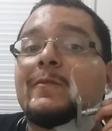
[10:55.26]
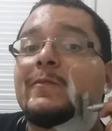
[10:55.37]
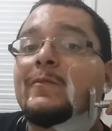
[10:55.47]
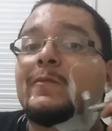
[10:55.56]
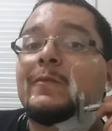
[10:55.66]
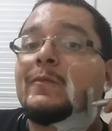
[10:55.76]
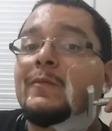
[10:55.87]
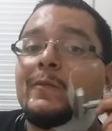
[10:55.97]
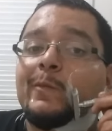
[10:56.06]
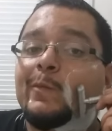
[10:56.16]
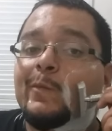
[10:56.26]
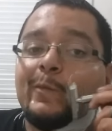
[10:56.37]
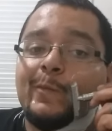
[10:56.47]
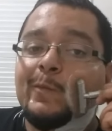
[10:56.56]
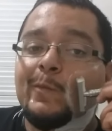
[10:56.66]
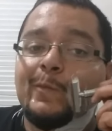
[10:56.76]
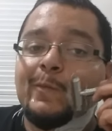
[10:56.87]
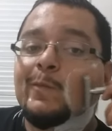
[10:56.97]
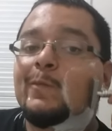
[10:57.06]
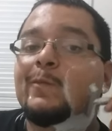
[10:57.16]

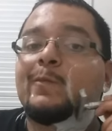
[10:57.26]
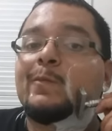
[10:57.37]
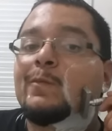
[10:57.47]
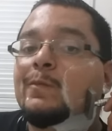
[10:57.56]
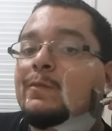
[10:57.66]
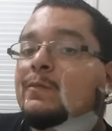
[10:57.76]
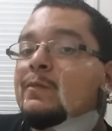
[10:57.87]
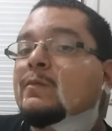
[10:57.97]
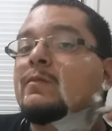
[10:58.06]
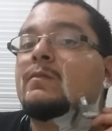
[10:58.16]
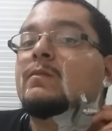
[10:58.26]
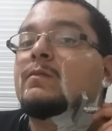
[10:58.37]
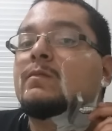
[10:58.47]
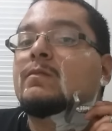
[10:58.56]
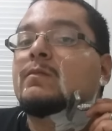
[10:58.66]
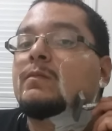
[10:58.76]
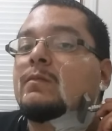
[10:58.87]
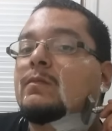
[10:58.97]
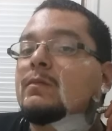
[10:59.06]
No one is speaking in this clip.